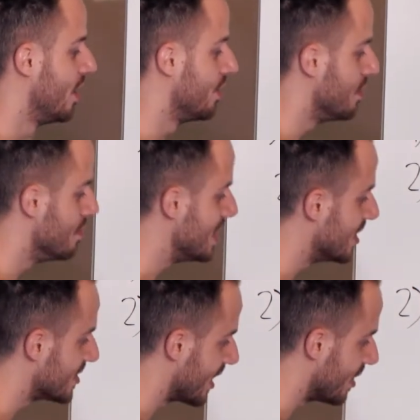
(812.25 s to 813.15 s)
the media
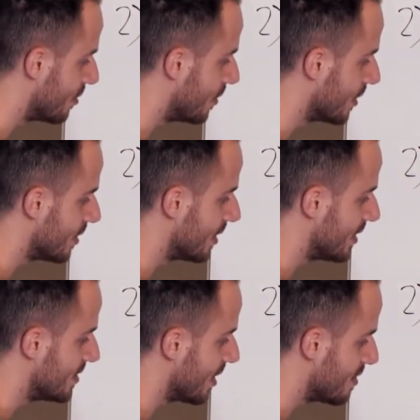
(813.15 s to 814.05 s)
scandal
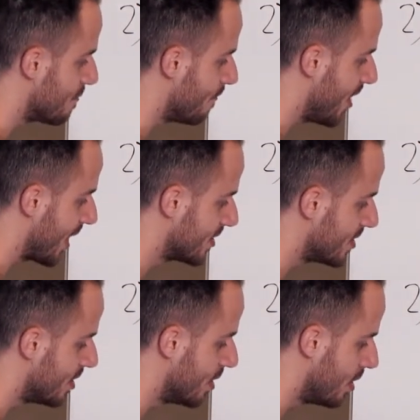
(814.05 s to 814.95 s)
is an effect
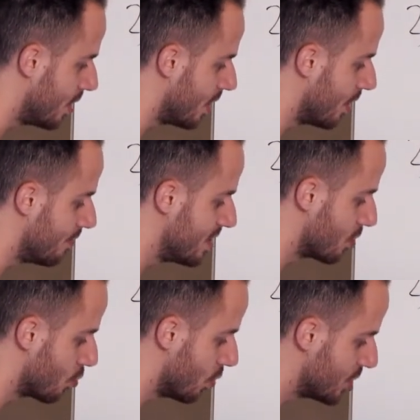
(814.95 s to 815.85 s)
of the
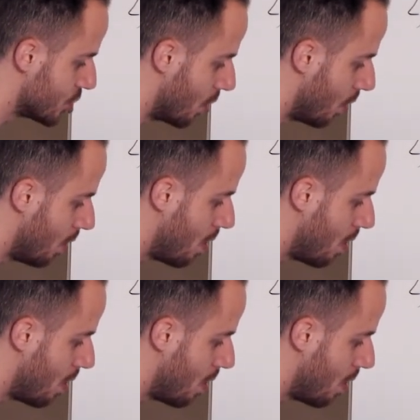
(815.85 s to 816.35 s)
original